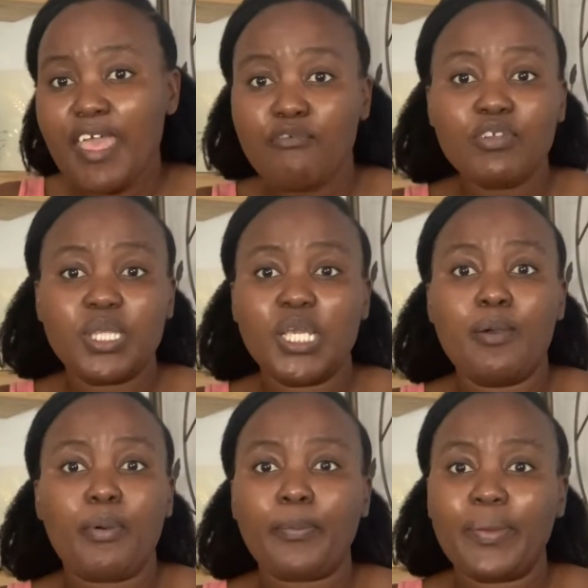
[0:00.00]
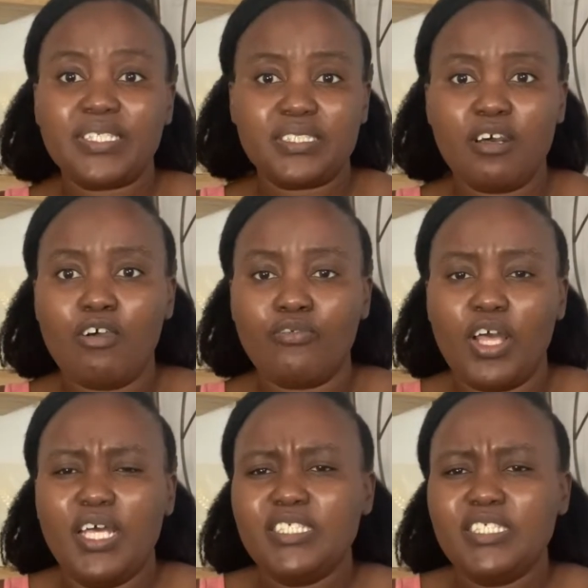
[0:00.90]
everything about myself